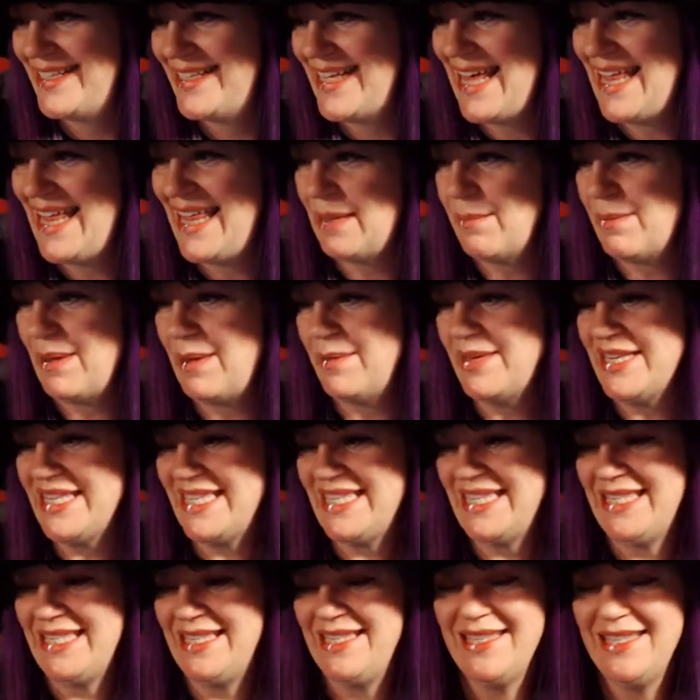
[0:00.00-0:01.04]
I like
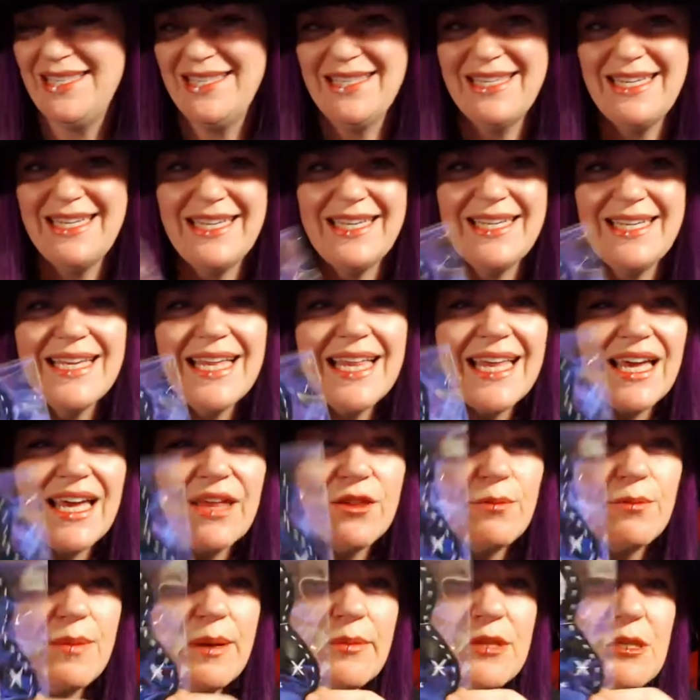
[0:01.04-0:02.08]
babies. I like
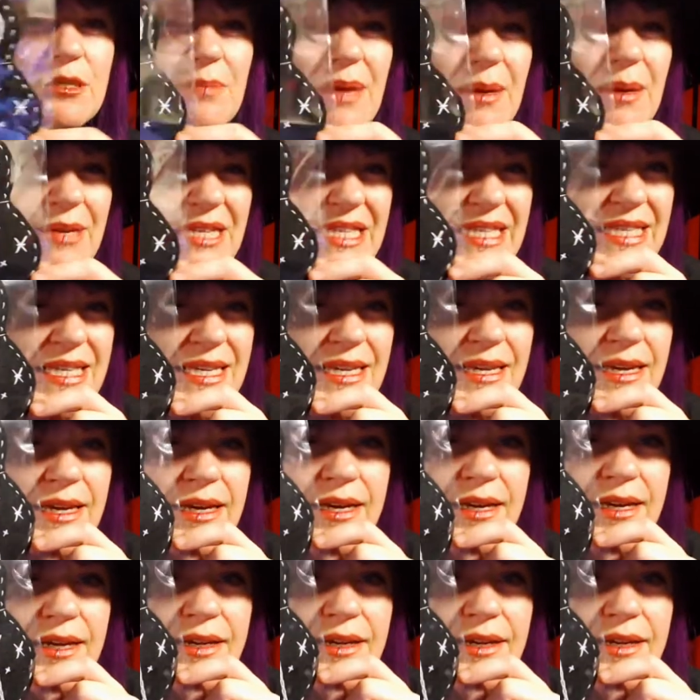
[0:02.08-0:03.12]
other people's babies.
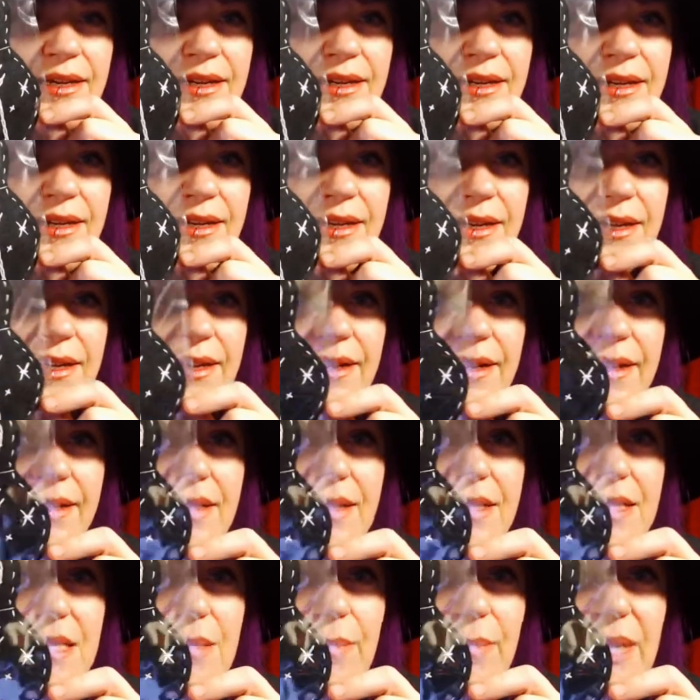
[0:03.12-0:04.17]

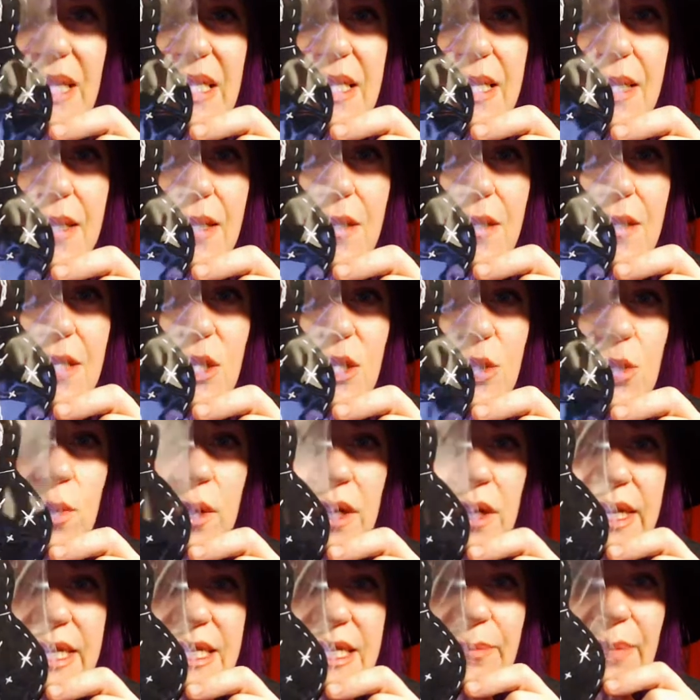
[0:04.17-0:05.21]
This is a basic little
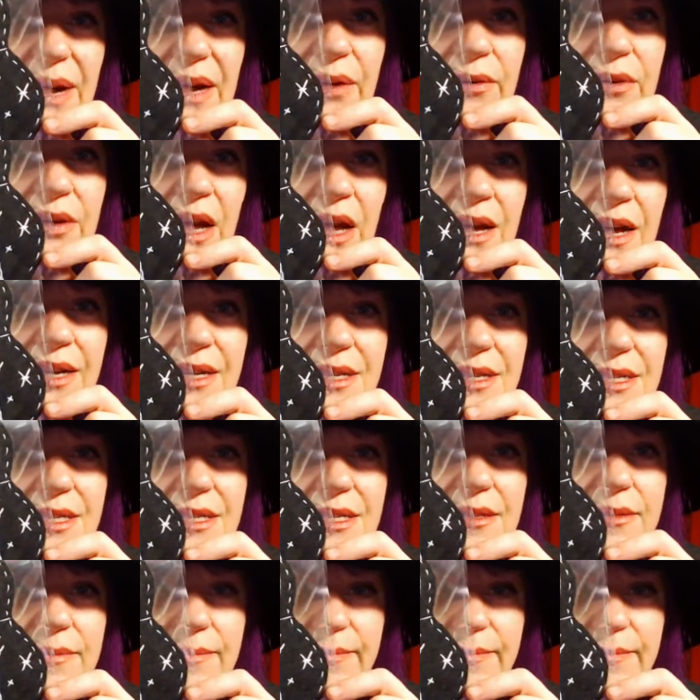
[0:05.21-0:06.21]
swirly spiral goddess.